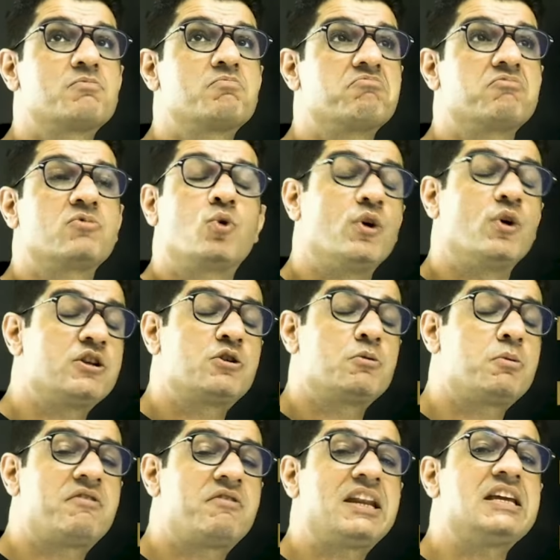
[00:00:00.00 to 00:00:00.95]
going to
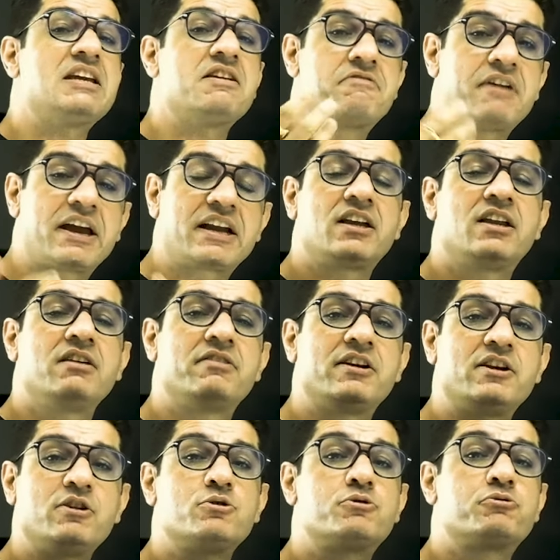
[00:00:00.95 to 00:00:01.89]
be very effective
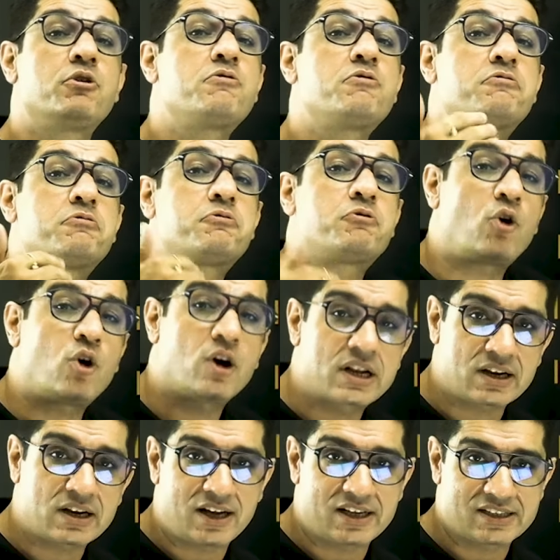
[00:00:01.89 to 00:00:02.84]
and useful
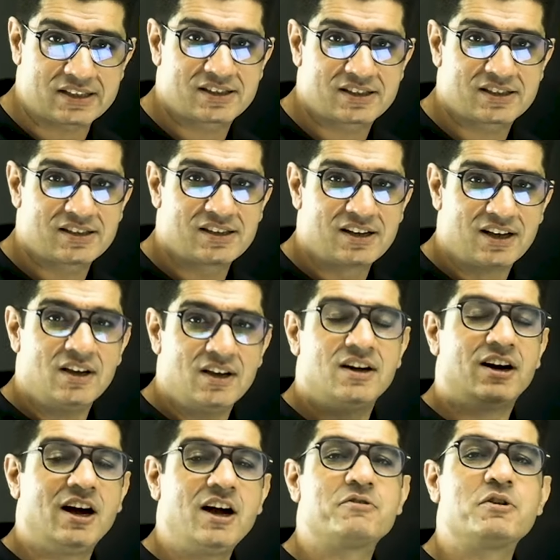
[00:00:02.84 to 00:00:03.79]
for us.
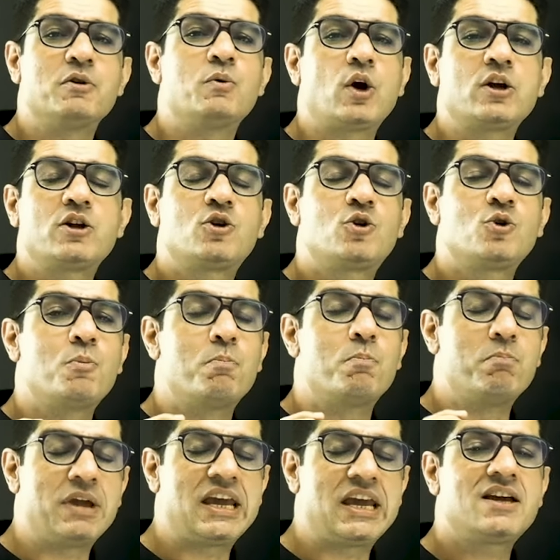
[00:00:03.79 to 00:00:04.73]
We want to
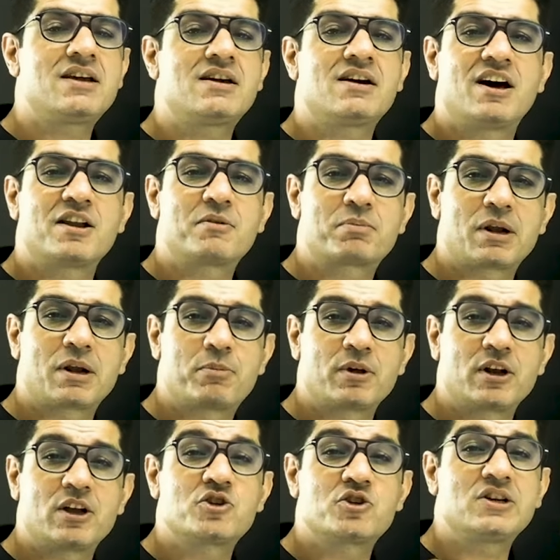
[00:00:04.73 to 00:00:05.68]
make our
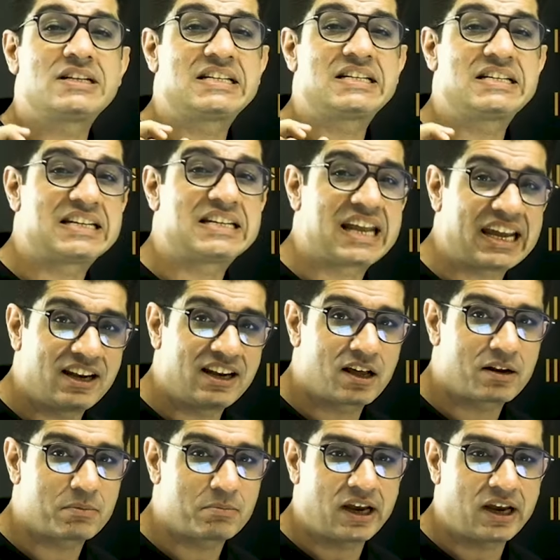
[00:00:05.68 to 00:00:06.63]
preparation
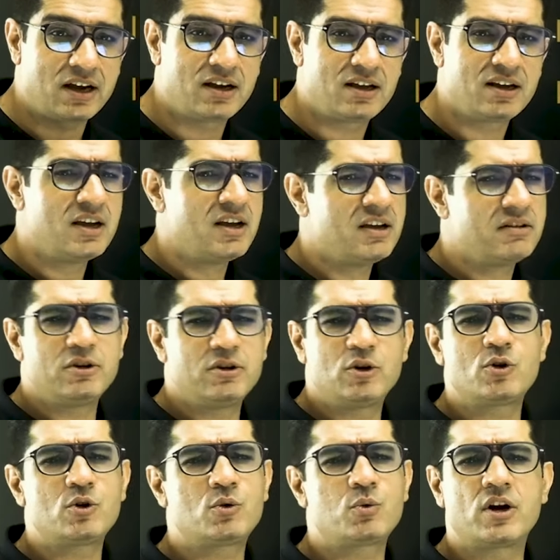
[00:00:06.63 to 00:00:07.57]
tailor-made. We
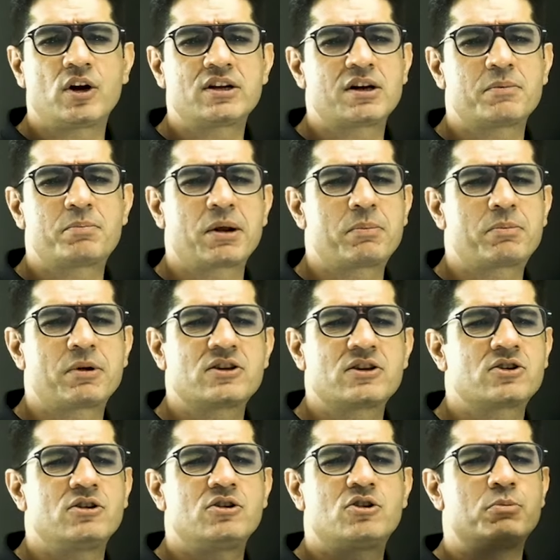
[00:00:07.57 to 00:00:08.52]
don't want our
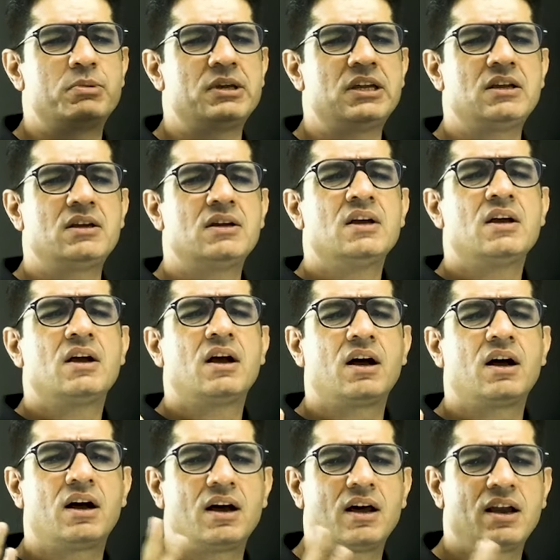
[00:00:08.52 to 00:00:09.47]
preparation to be
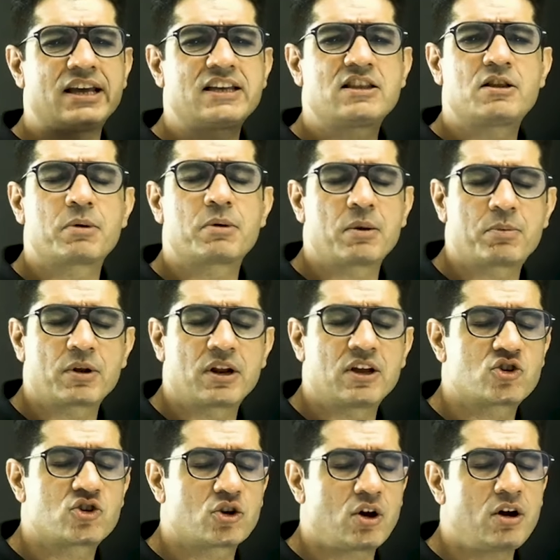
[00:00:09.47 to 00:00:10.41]
like the
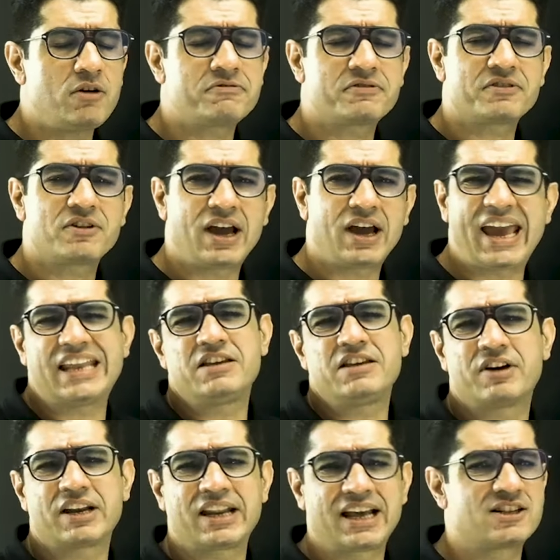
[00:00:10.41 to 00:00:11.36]
preparation of
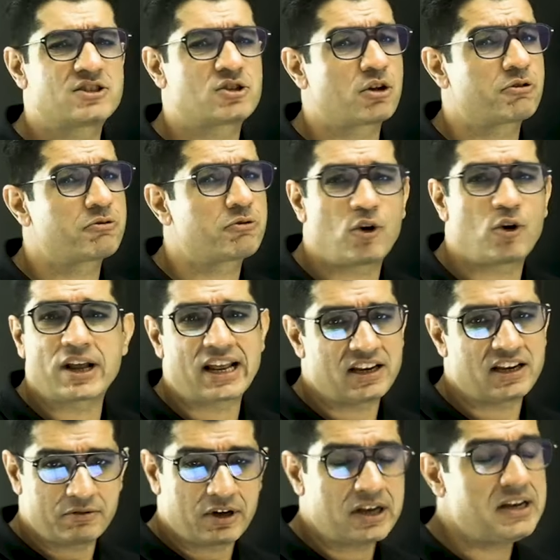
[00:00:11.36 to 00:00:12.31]
anyone else or for
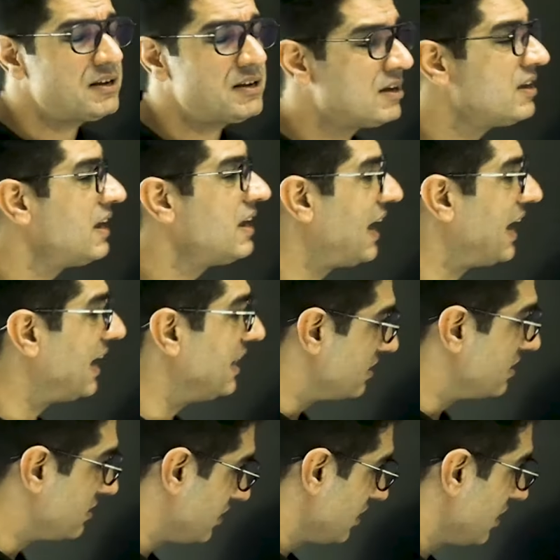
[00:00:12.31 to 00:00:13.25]
anyone
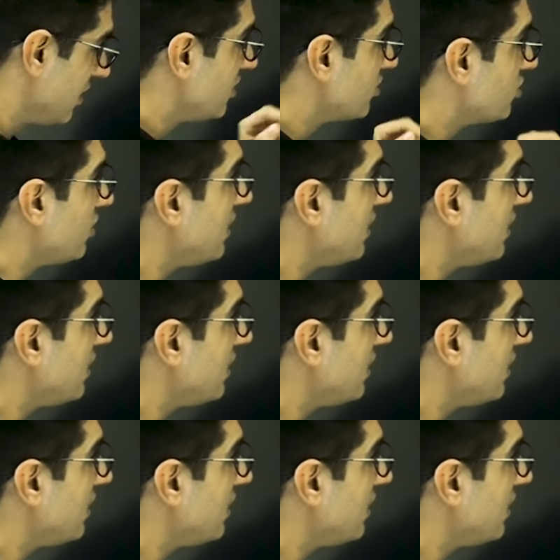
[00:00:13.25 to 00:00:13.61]
else. So let